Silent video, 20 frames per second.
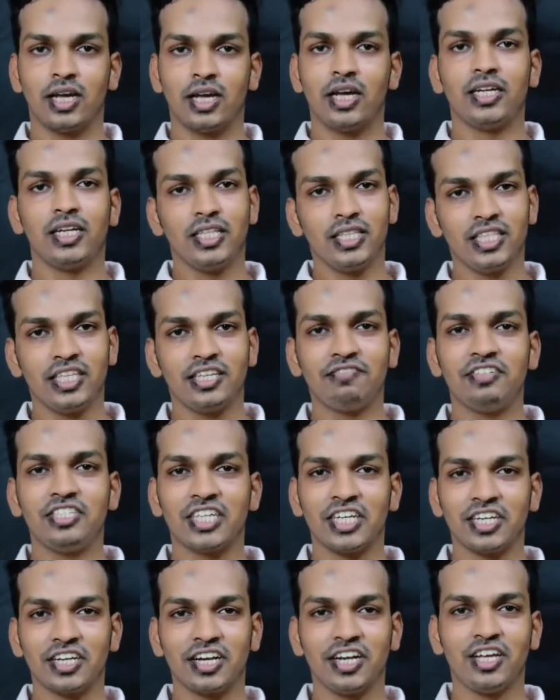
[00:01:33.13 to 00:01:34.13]
In Hindi we
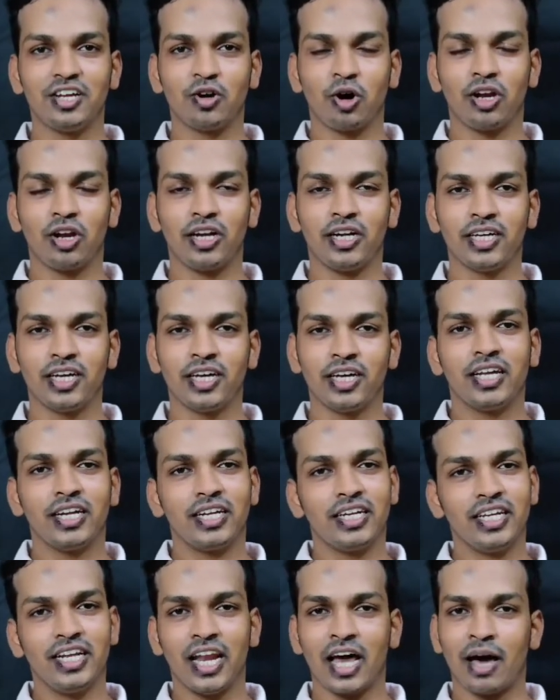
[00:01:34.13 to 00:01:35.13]
generally call it
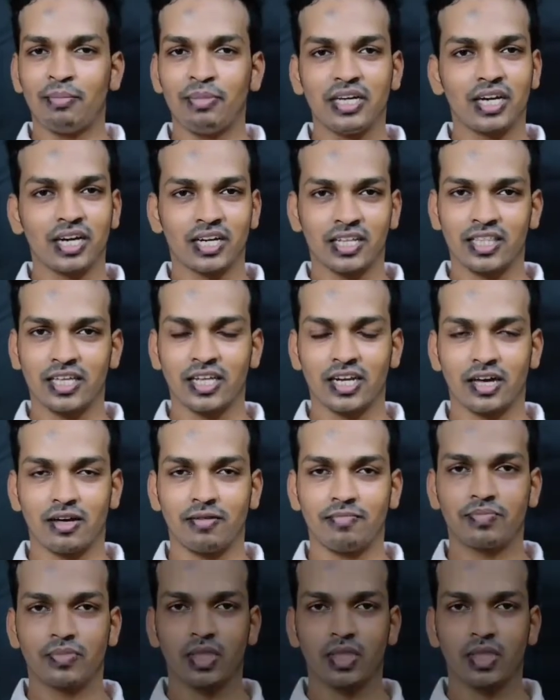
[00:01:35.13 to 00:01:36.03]
Nilami Kar Dena.